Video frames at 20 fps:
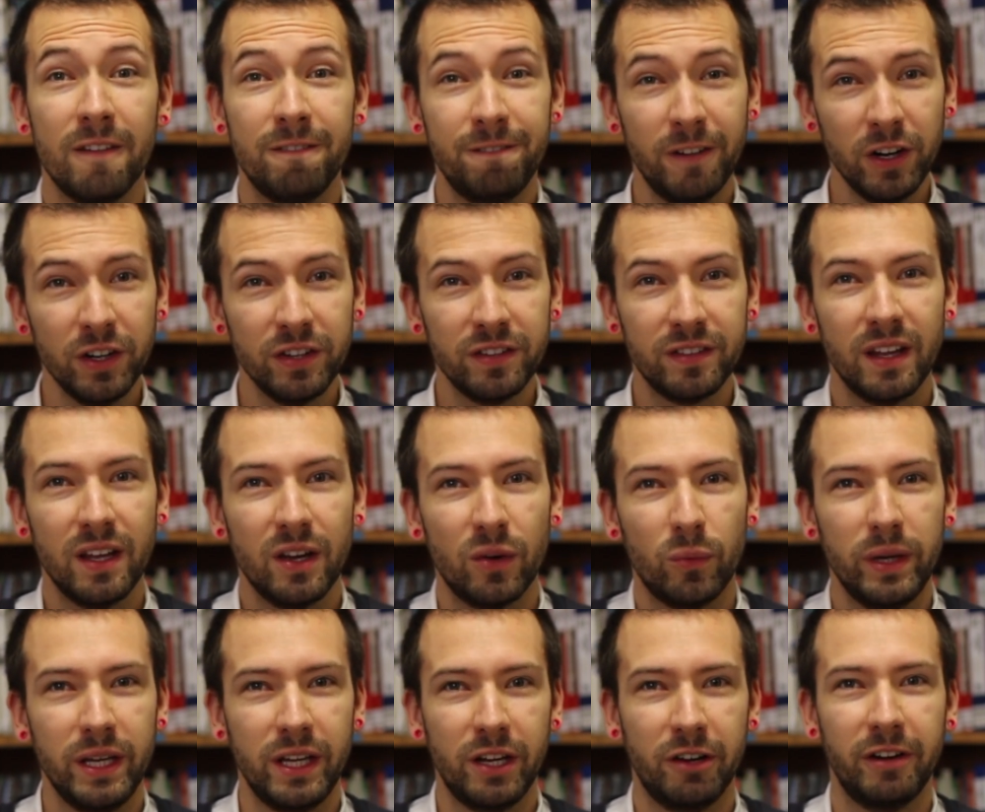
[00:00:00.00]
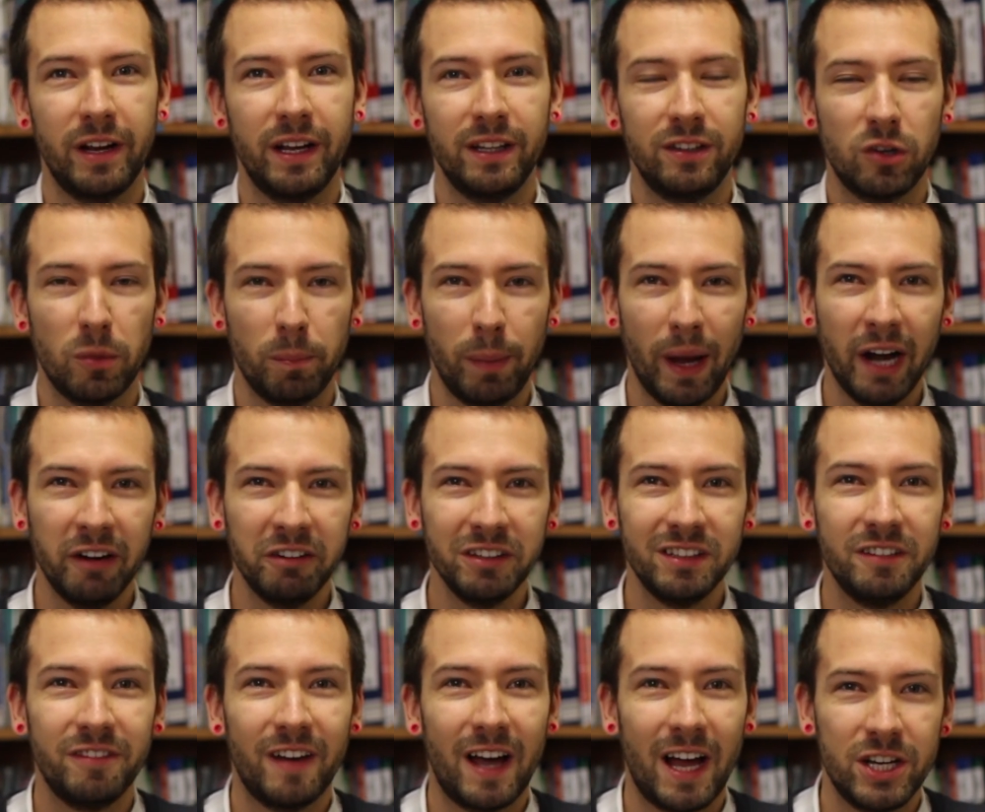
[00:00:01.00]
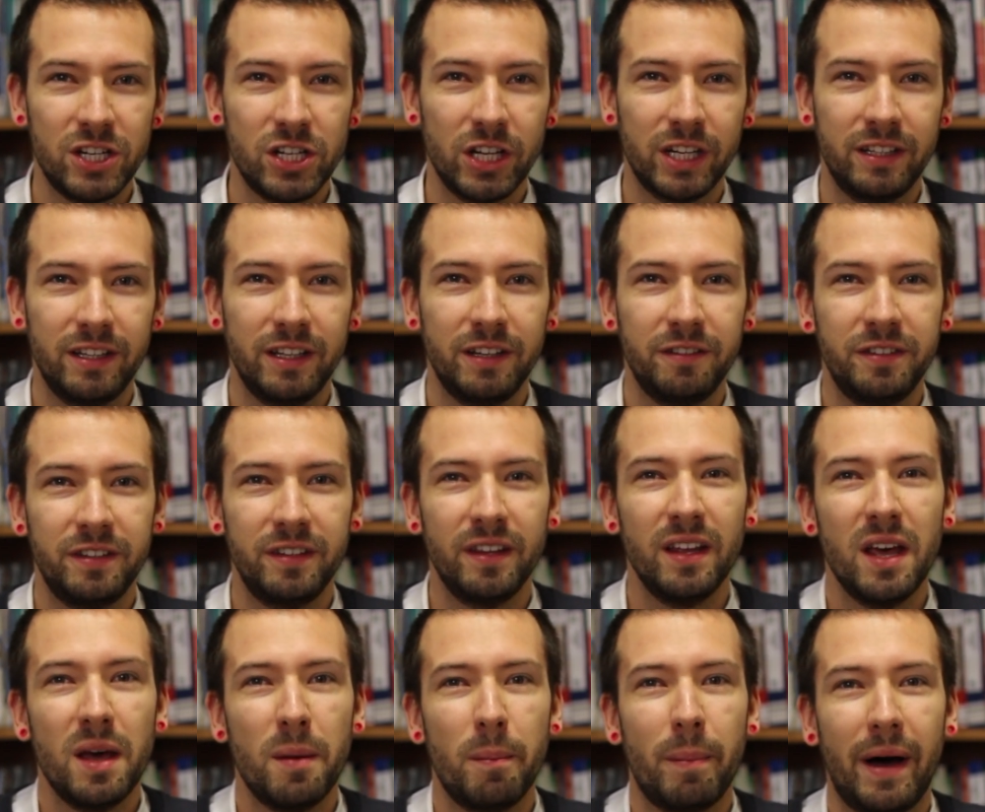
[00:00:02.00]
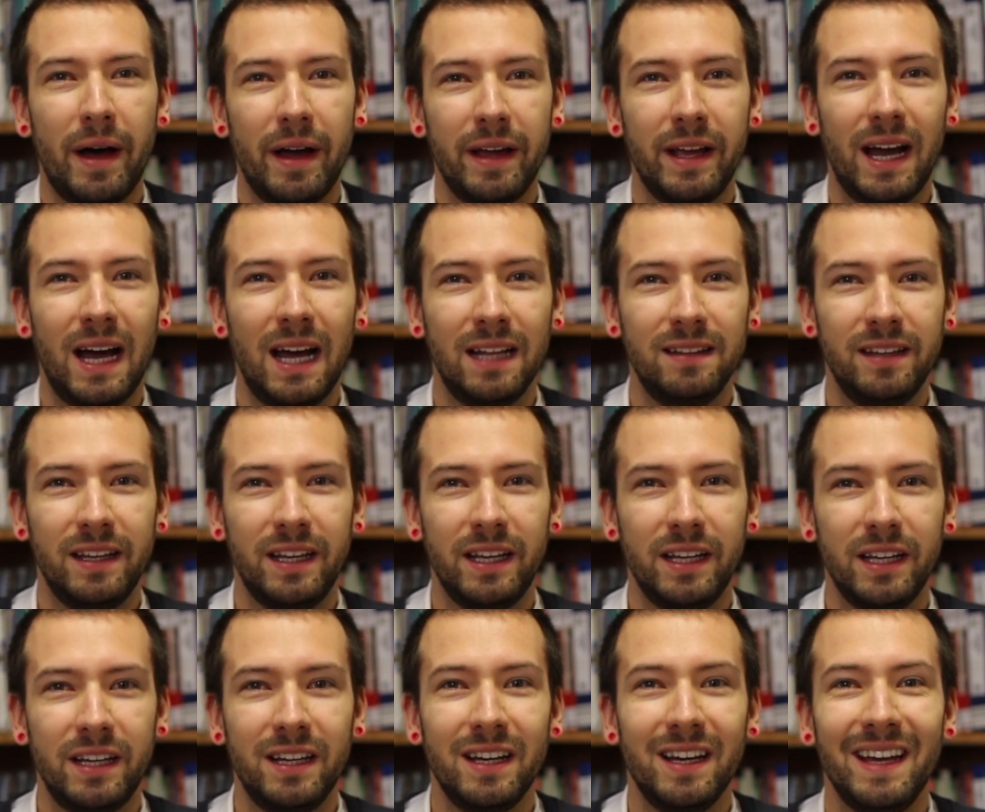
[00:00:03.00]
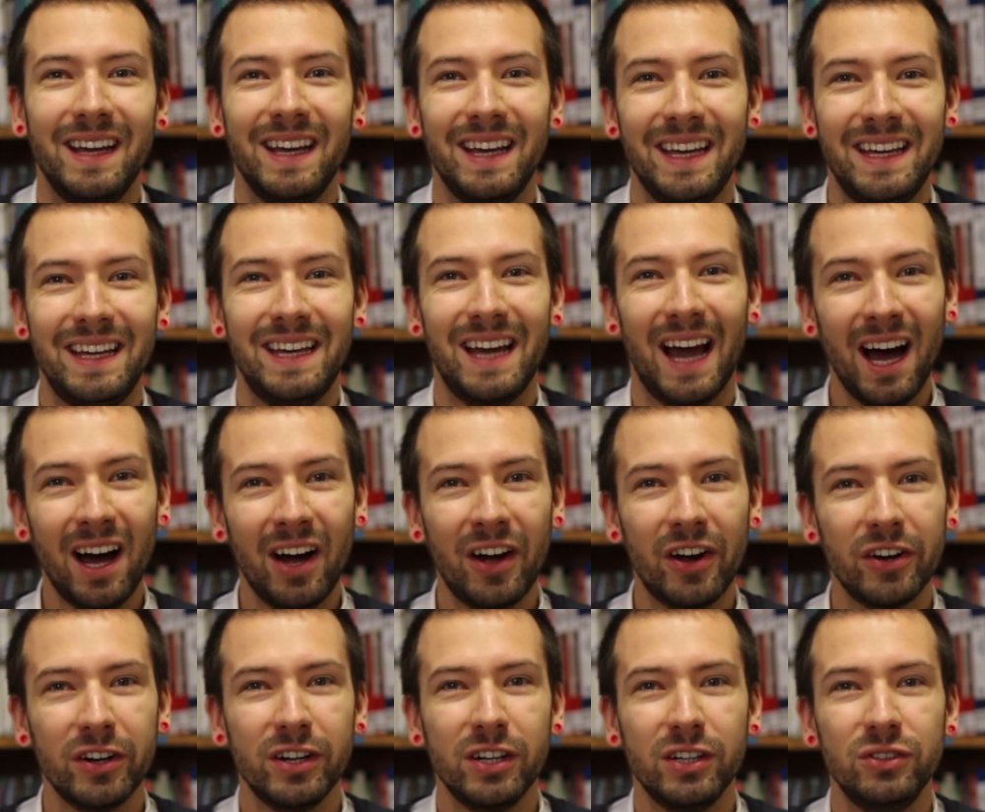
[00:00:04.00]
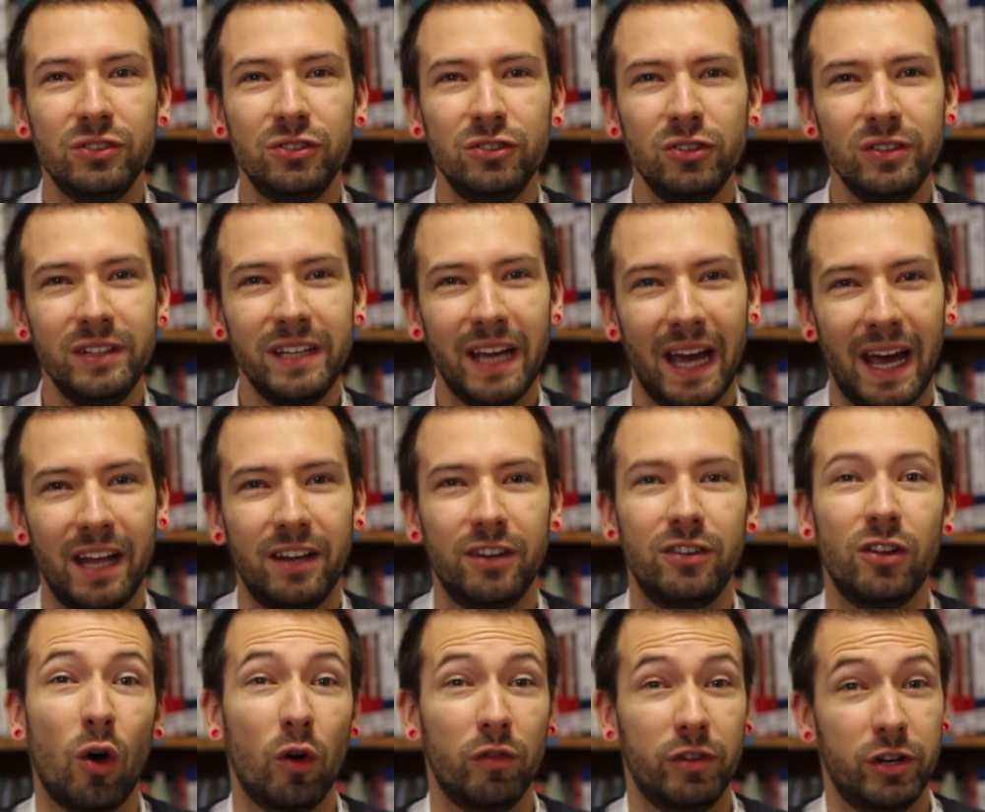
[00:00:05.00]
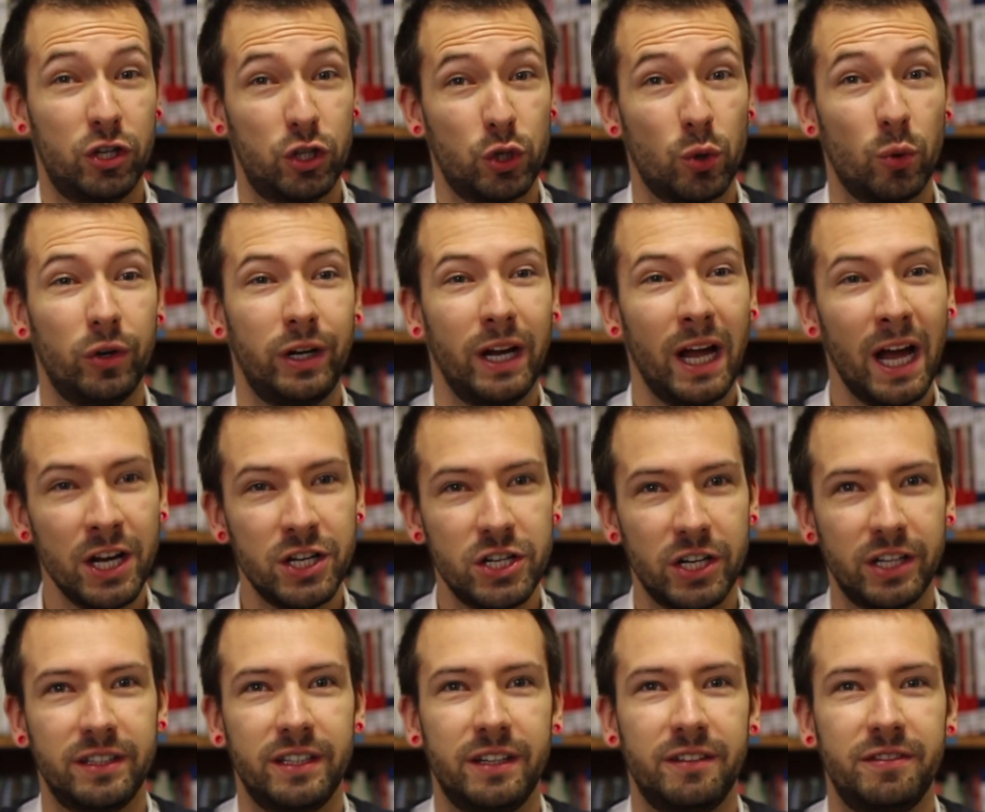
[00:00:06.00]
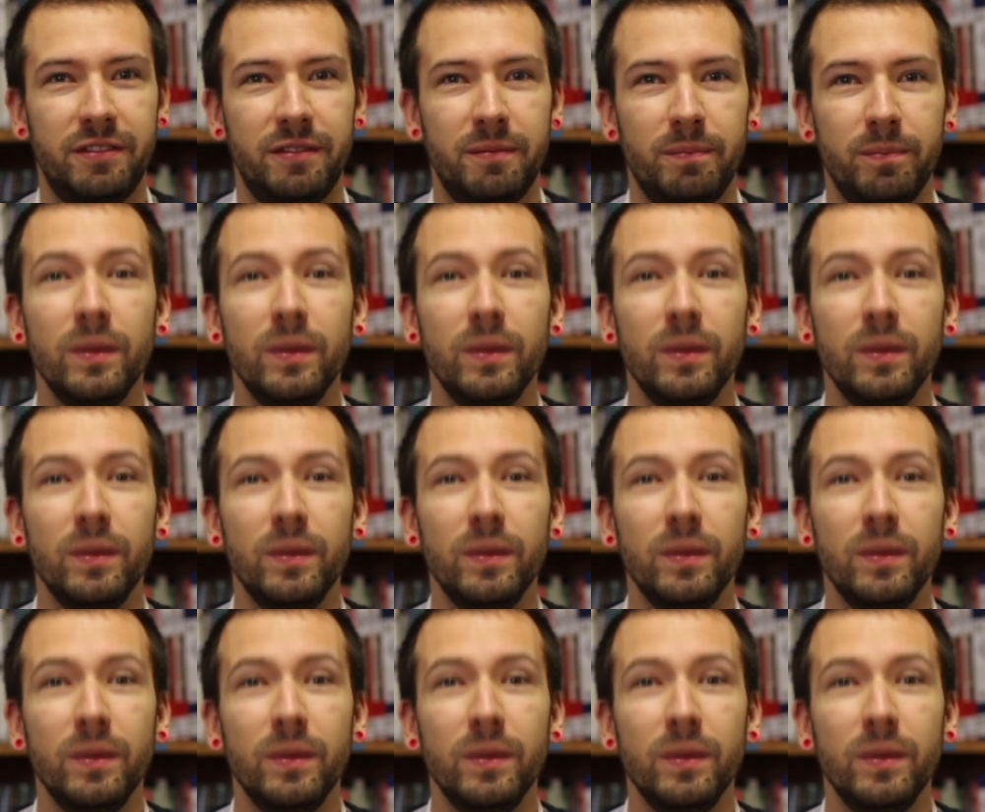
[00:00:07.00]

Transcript: First, we create comparative adjectives by adding er to the end of a short adjective.